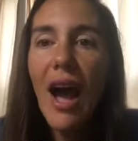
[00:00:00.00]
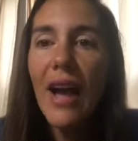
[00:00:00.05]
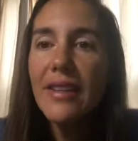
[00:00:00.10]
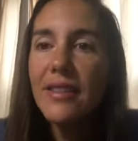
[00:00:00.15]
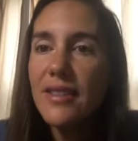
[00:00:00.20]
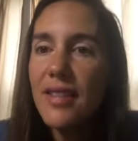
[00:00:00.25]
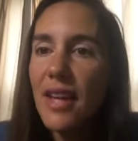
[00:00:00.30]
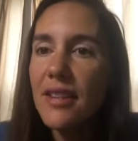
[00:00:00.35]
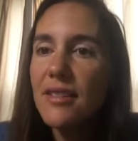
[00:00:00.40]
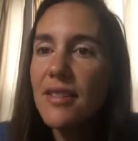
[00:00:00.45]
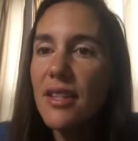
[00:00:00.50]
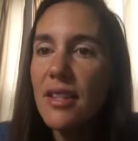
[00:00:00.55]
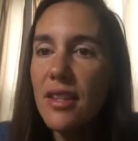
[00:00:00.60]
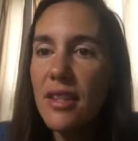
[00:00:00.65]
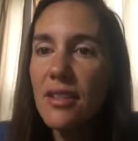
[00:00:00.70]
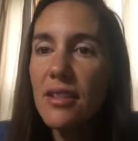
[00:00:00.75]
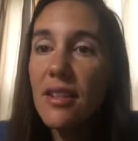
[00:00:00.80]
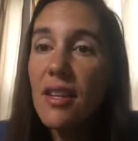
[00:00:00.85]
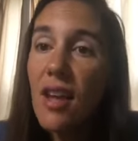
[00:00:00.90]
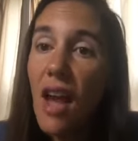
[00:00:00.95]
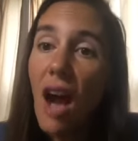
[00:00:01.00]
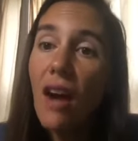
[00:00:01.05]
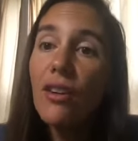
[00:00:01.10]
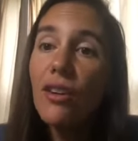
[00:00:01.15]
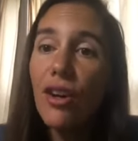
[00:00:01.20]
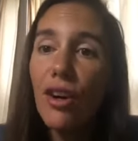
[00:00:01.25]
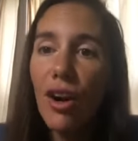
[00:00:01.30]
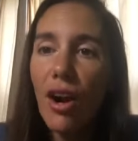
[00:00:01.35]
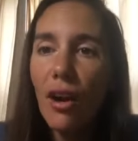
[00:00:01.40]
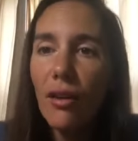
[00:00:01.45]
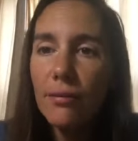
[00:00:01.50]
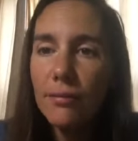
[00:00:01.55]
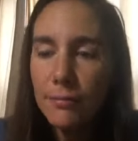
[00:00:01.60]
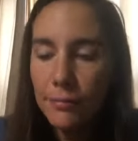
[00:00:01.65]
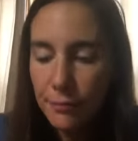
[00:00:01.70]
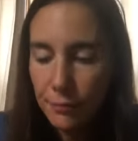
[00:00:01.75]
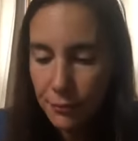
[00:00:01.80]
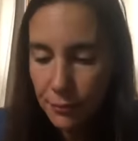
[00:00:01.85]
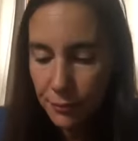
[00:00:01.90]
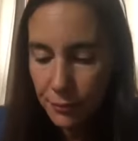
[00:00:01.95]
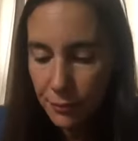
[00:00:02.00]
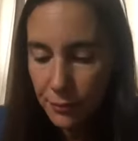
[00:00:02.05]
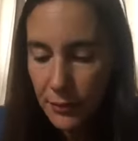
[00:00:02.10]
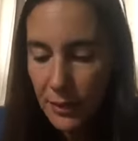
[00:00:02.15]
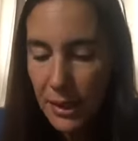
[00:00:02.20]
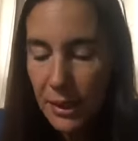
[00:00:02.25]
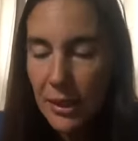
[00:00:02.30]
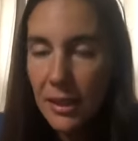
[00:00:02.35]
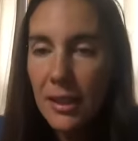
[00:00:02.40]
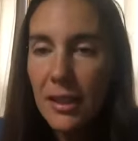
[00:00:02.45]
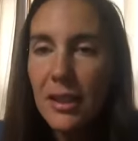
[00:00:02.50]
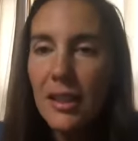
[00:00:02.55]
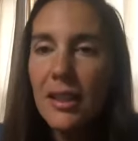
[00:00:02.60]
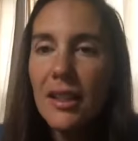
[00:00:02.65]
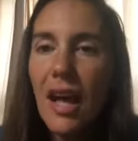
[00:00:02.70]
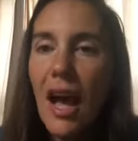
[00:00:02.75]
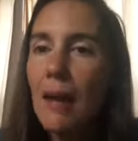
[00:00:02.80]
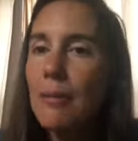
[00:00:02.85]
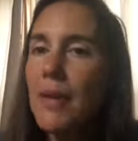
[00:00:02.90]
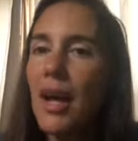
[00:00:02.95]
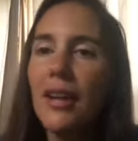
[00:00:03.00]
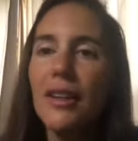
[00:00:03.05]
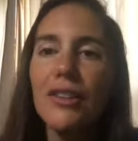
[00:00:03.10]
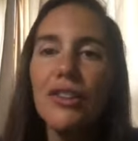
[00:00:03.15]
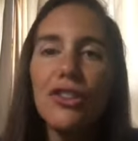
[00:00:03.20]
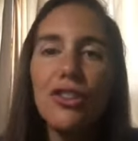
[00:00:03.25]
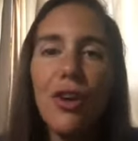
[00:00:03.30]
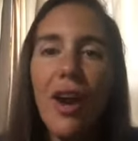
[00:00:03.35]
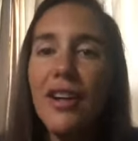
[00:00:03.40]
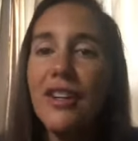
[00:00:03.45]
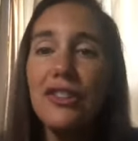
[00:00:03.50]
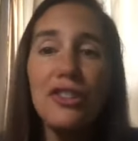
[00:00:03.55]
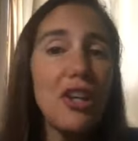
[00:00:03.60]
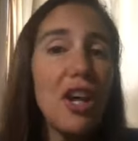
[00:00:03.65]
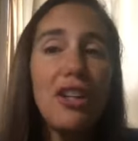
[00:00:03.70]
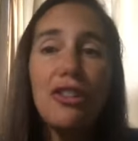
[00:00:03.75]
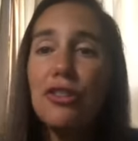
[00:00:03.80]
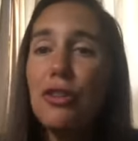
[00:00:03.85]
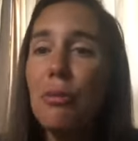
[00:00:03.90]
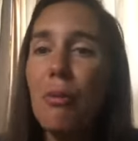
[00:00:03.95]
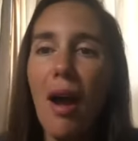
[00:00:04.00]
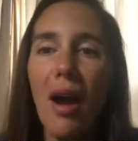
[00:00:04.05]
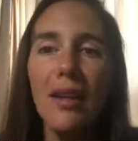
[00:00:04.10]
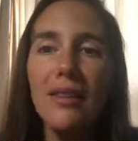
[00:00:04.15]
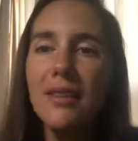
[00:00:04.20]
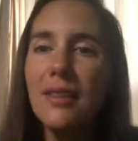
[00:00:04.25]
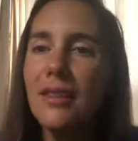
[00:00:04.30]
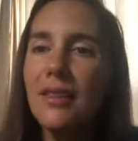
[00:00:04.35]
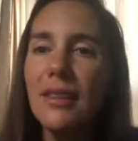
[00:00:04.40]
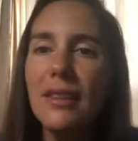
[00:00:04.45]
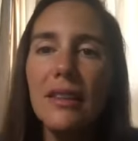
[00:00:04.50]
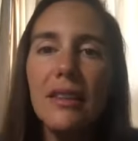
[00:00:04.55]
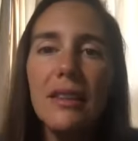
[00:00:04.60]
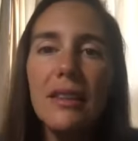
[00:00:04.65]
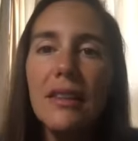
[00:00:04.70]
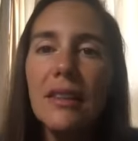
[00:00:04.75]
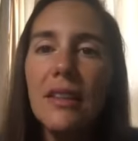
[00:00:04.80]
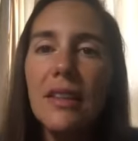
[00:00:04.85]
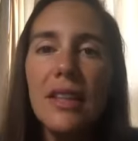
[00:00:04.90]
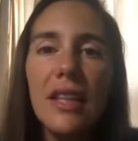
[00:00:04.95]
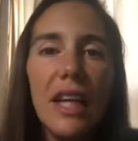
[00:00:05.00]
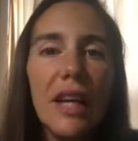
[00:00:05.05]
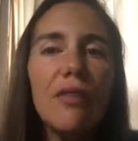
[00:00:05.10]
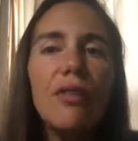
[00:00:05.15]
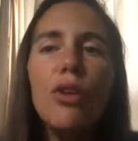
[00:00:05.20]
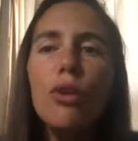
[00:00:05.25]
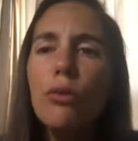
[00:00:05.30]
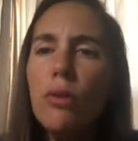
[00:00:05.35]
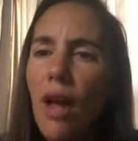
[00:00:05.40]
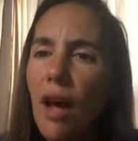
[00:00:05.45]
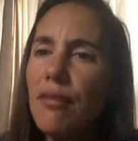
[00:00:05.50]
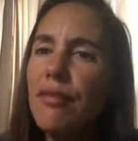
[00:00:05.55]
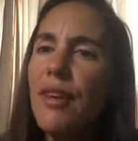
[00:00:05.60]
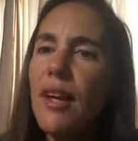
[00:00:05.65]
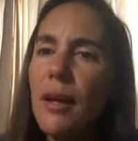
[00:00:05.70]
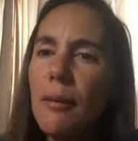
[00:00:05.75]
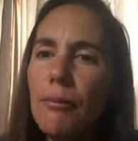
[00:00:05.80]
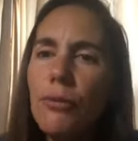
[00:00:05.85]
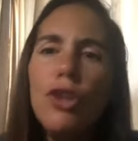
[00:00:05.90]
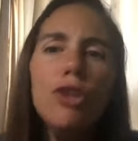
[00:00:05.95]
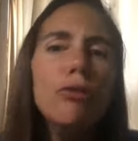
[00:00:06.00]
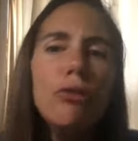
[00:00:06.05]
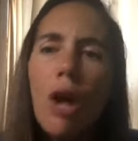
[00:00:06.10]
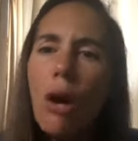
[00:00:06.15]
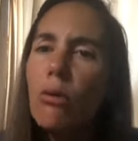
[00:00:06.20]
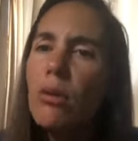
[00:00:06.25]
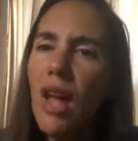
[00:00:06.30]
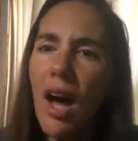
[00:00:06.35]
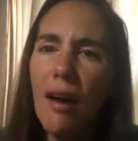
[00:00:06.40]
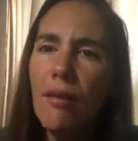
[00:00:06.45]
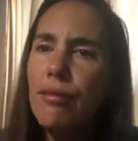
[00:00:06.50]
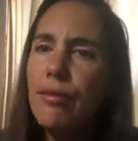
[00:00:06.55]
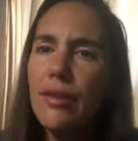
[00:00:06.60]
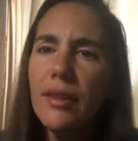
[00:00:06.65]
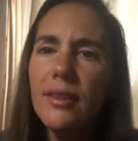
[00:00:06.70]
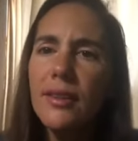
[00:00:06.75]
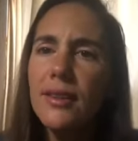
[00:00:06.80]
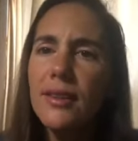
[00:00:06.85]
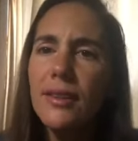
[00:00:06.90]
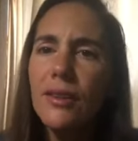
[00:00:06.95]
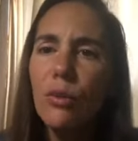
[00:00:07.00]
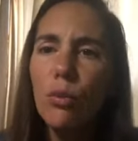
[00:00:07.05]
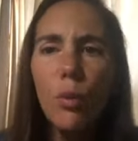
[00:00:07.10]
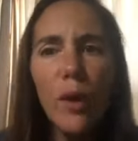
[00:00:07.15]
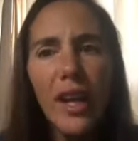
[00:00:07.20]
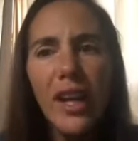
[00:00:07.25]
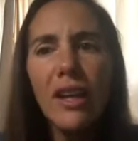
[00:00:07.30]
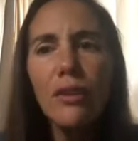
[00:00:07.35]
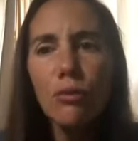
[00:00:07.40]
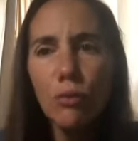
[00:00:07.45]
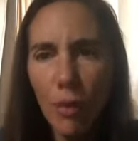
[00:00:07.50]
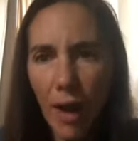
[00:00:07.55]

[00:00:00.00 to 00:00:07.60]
said to this young girl, I'm not going to try to change your mind. If you love him, you know love. We can